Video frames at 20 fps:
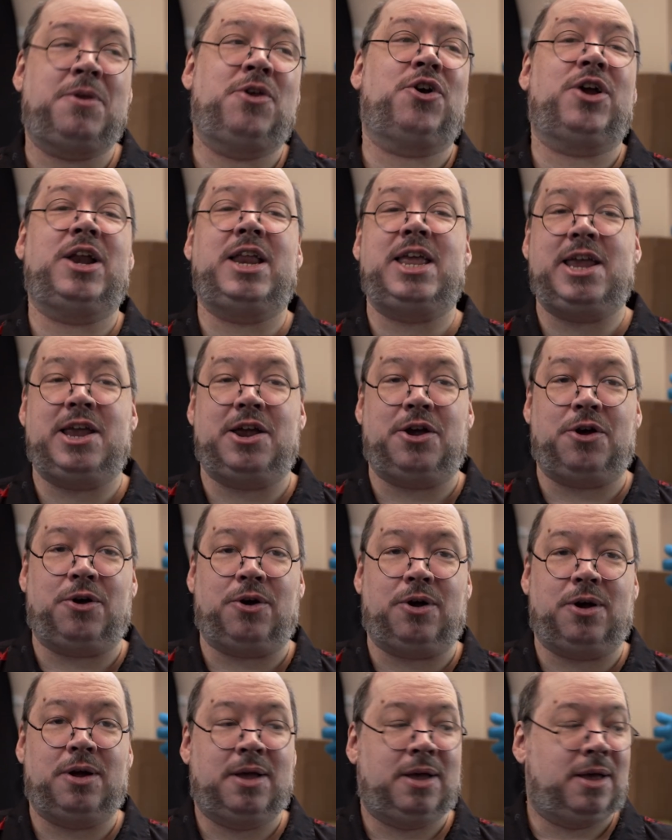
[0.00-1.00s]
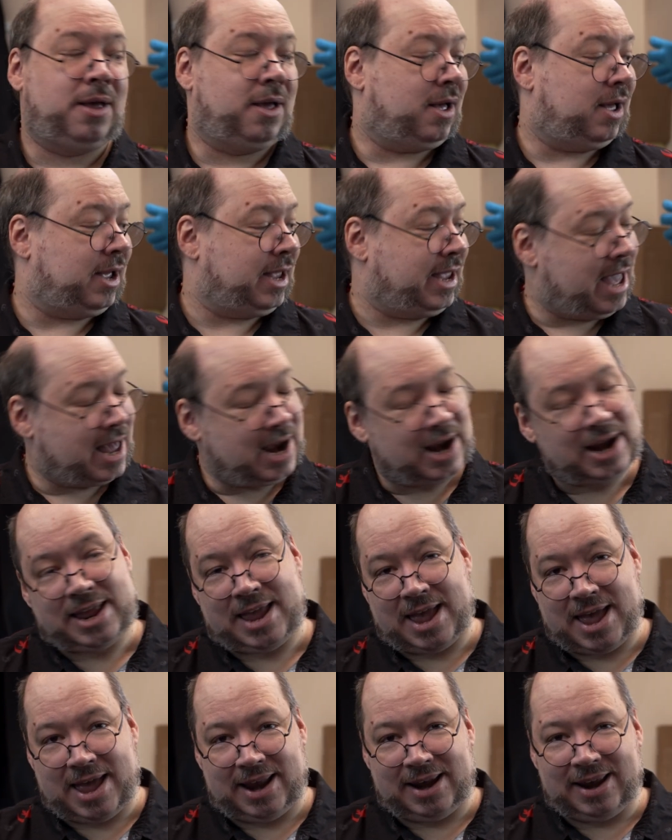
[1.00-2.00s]
you're going to hear again and
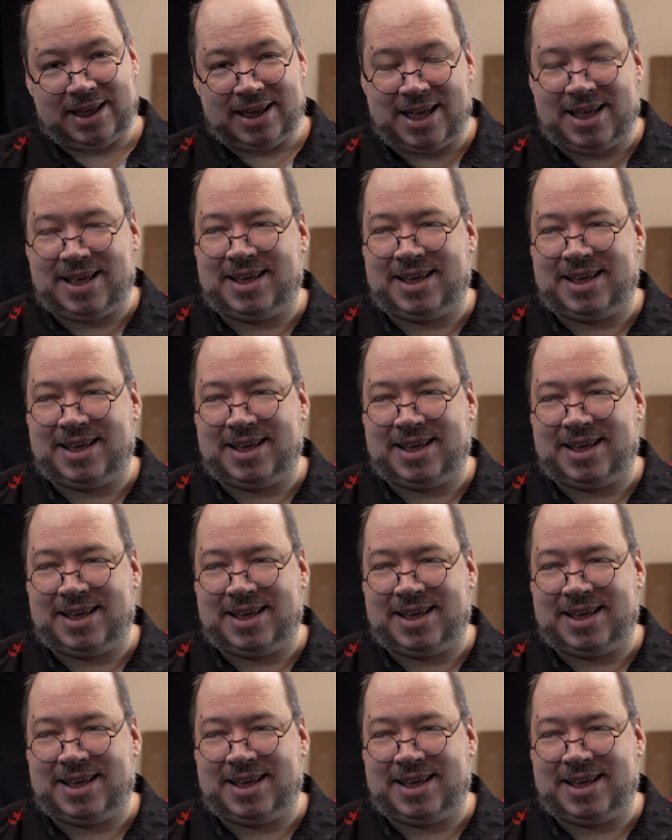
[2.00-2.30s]
again,